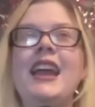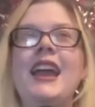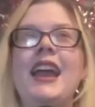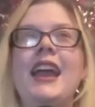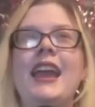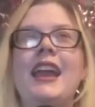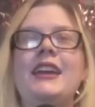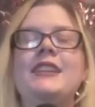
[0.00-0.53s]

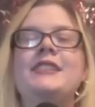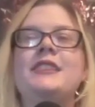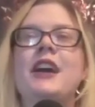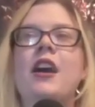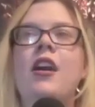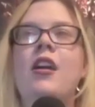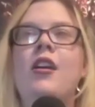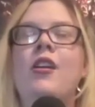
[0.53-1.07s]
And
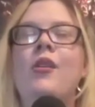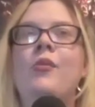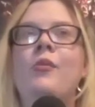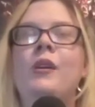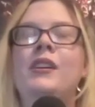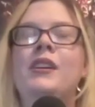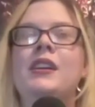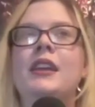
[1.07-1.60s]

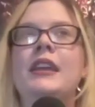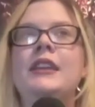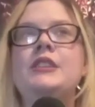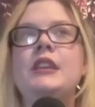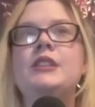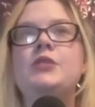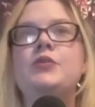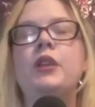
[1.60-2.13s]

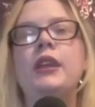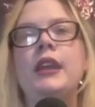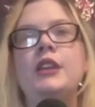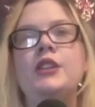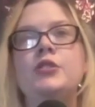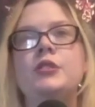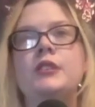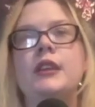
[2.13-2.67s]
it's really
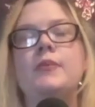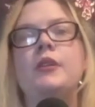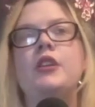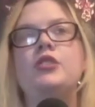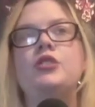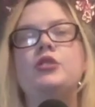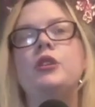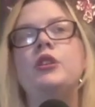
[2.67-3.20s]
interesting
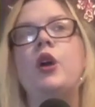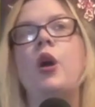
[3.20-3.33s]
because you can